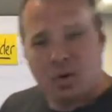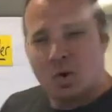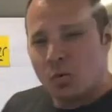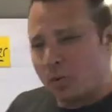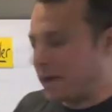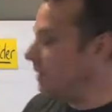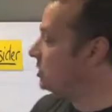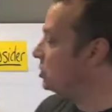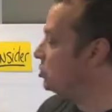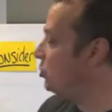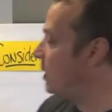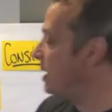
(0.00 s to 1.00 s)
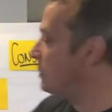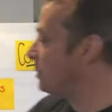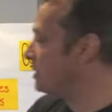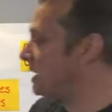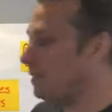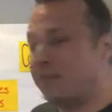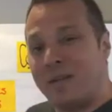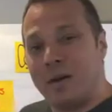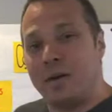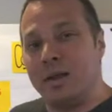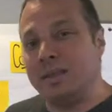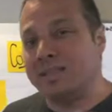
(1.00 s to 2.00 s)
when it's a 20%
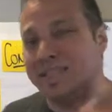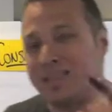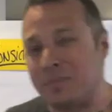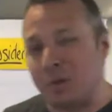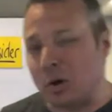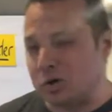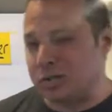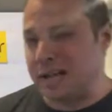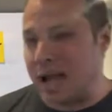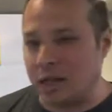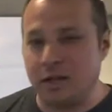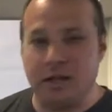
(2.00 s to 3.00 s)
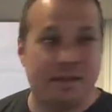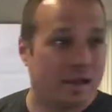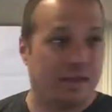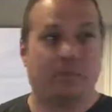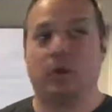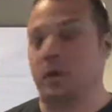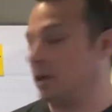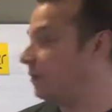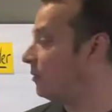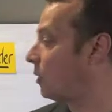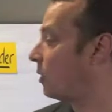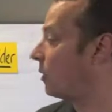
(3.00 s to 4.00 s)
variance in the personality that I'm looking
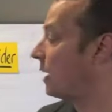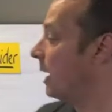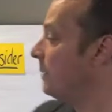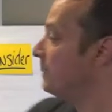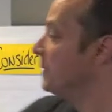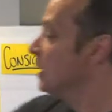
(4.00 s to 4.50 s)
for, okay?